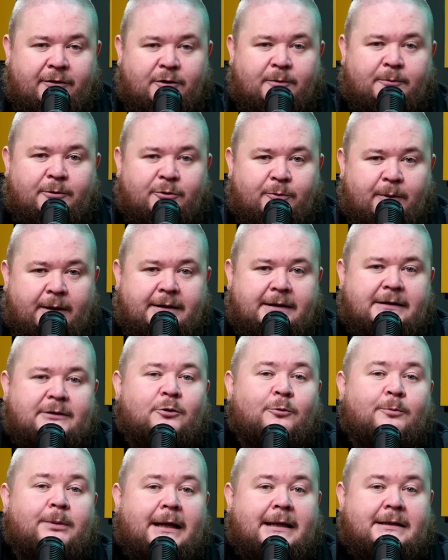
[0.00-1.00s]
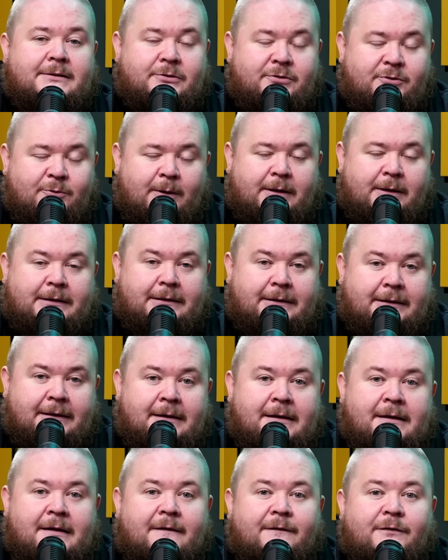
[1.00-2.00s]
the number 20 no blasters 20
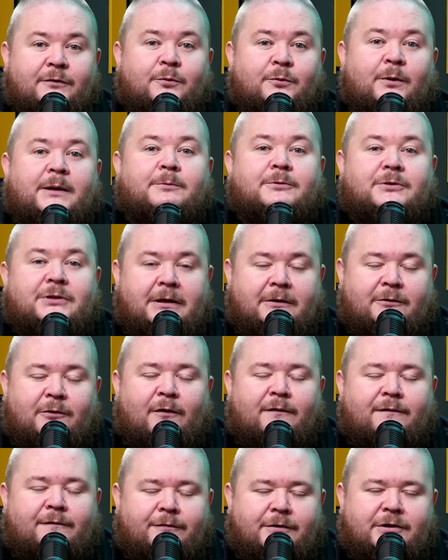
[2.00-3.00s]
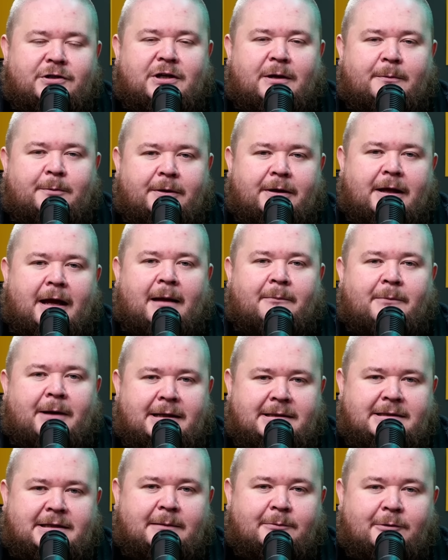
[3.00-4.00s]
for 20% off and free shipping at
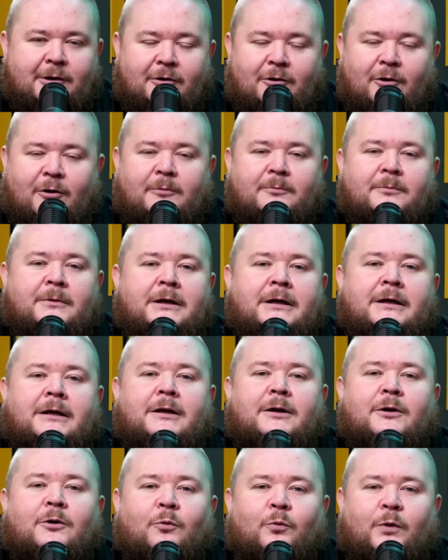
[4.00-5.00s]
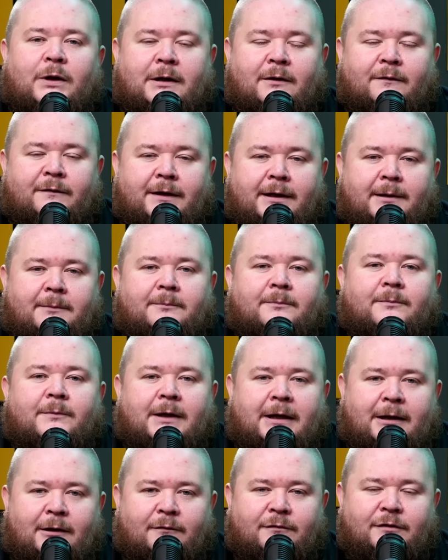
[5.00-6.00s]
manscaped.com we love them
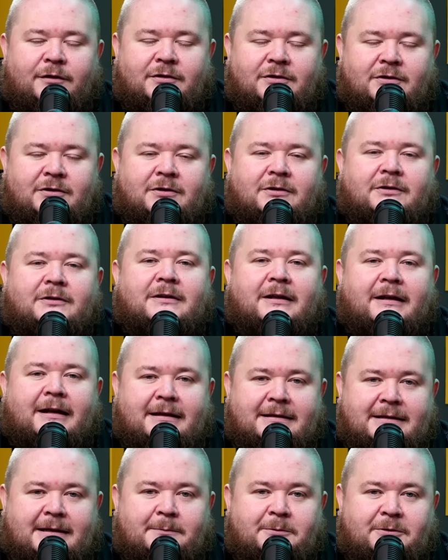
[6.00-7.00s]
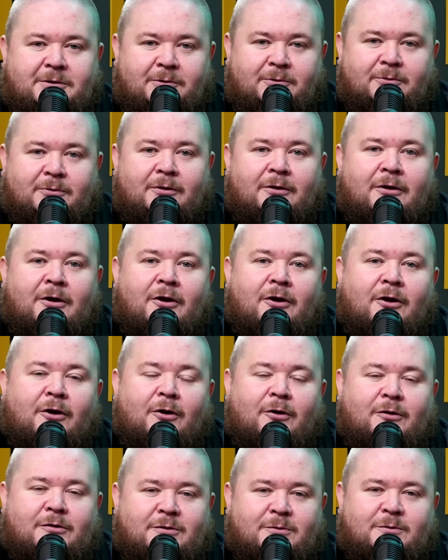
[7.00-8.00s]
they love us today's episode
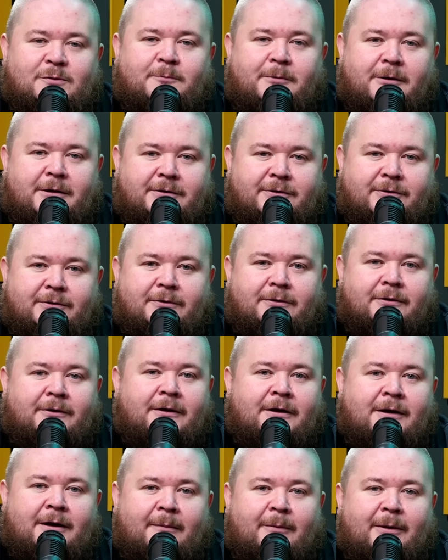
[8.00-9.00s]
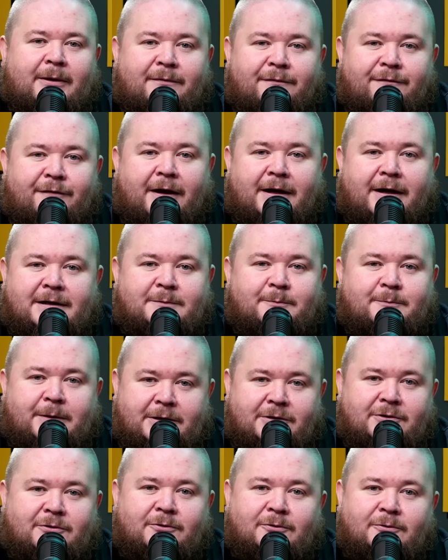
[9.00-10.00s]
also sponsored by the finest
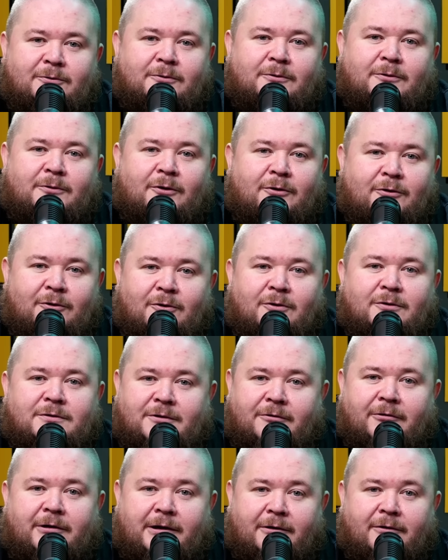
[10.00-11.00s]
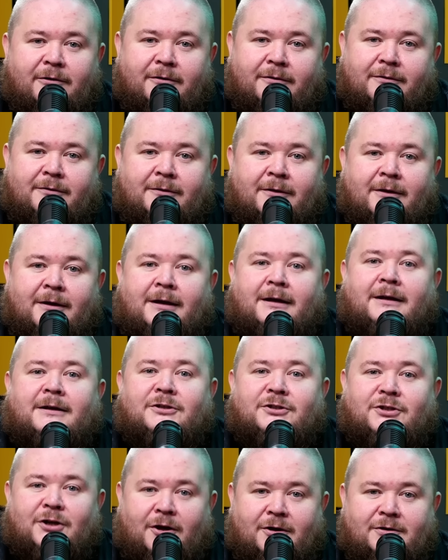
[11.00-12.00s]
bistro on god's green earth
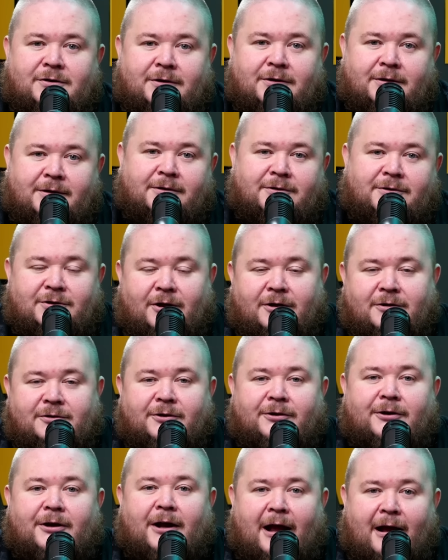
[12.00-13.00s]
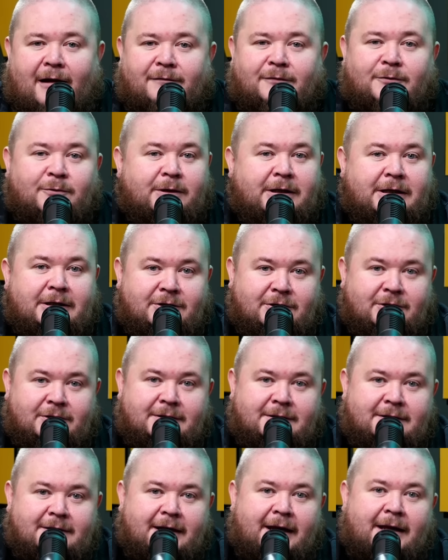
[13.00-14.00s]
joxer joxer have
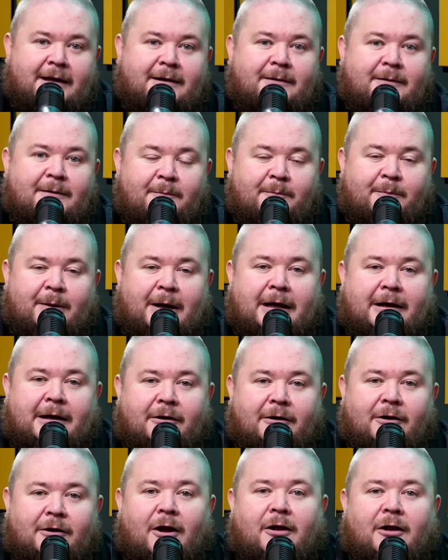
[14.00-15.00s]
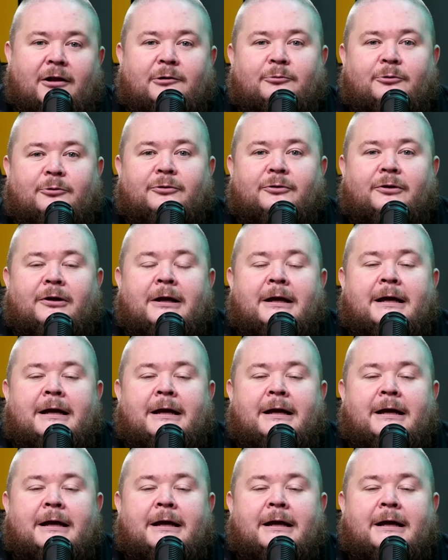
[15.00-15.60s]
locations in bangor holywood